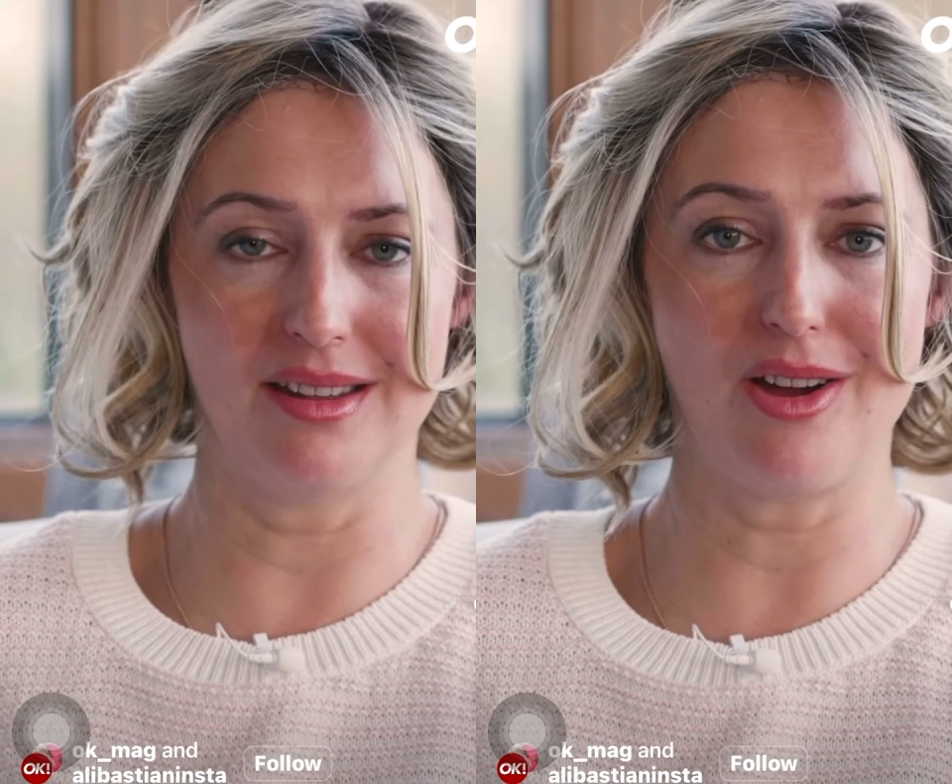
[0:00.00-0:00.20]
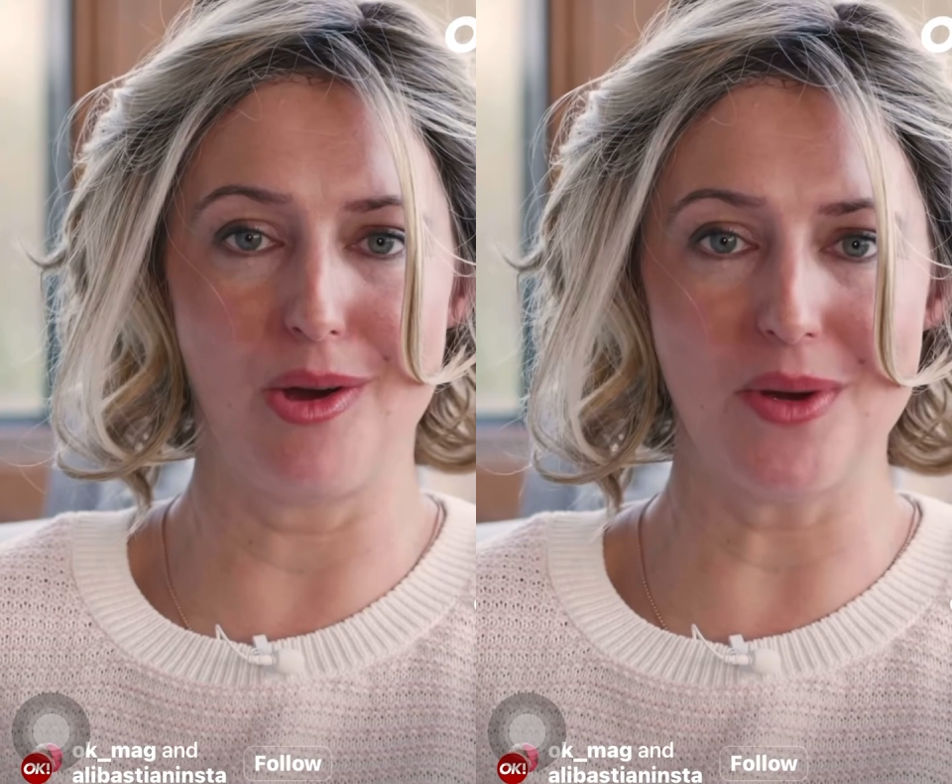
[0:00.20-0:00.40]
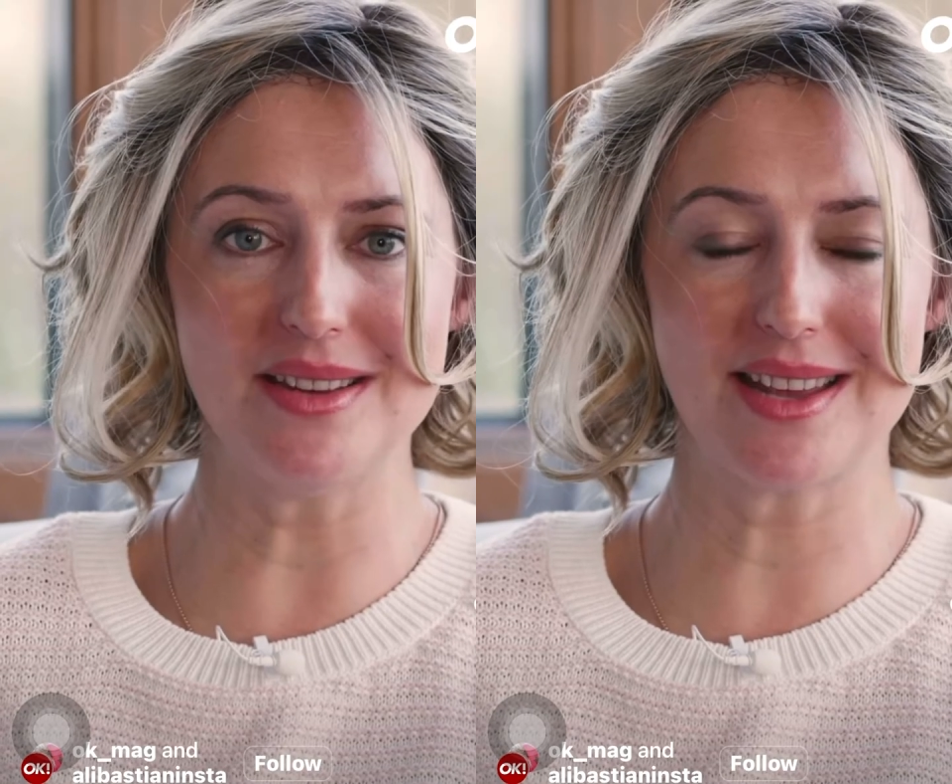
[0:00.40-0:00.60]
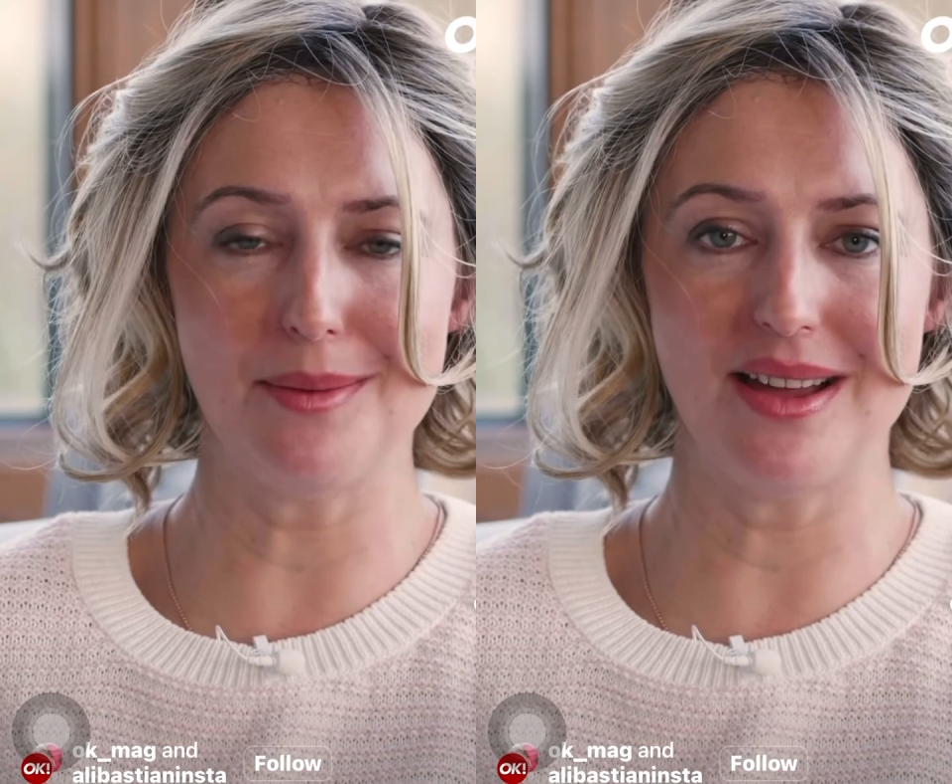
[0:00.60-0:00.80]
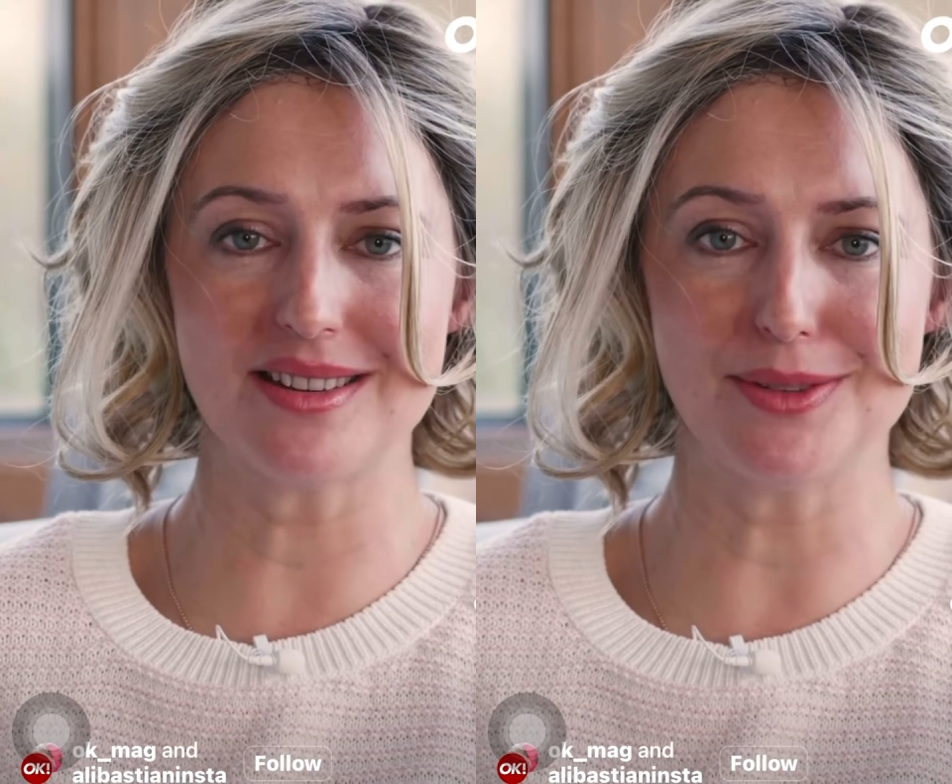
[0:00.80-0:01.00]
I can't wait to get
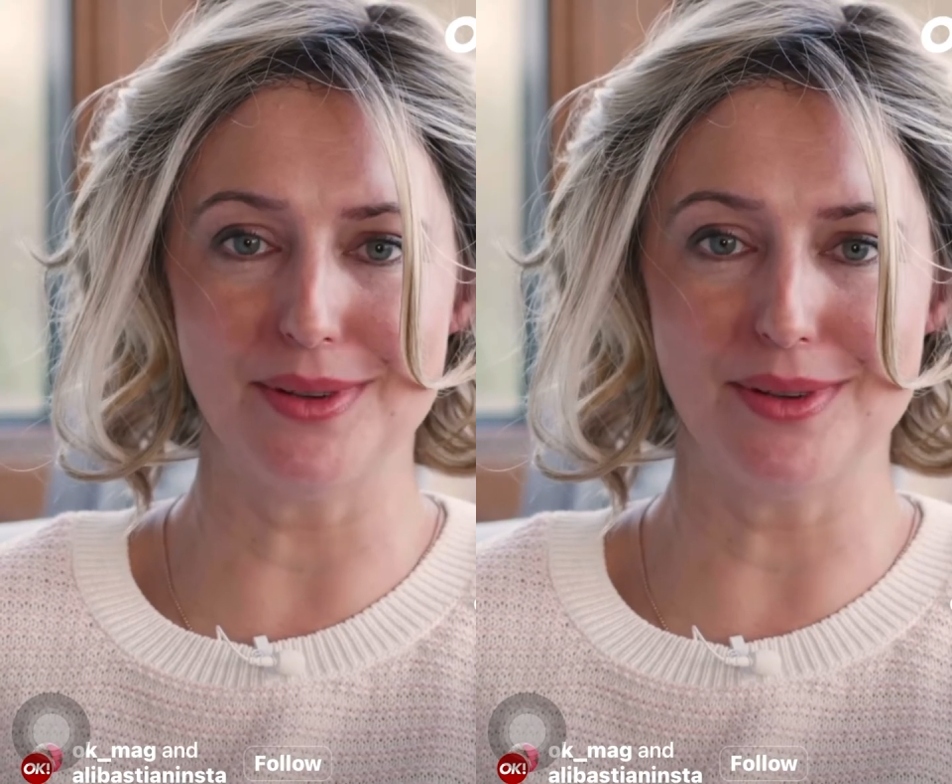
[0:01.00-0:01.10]
back to